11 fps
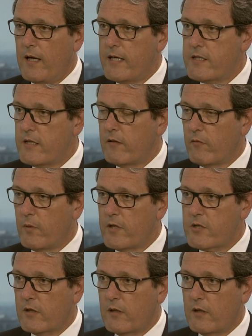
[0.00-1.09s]
18 of
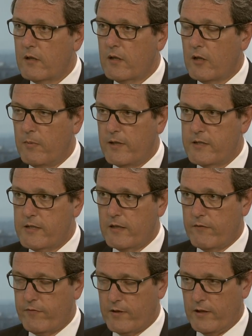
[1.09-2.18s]
which are globally
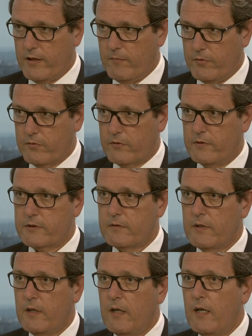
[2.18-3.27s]
significantly important.
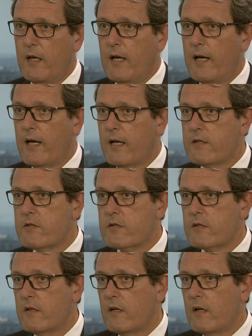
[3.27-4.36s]
And
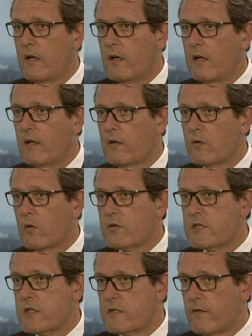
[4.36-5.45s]

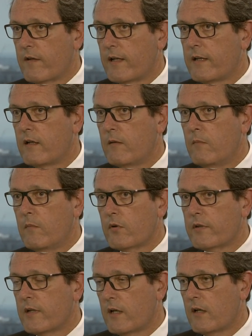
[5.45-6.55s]
quantitatively,
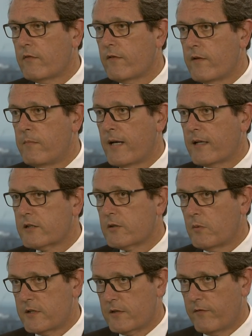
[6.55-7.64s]
more than half of the banks
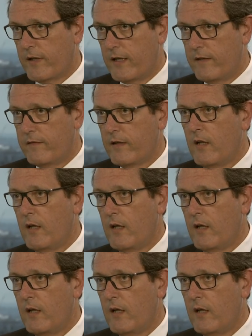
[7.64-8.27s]
that we survey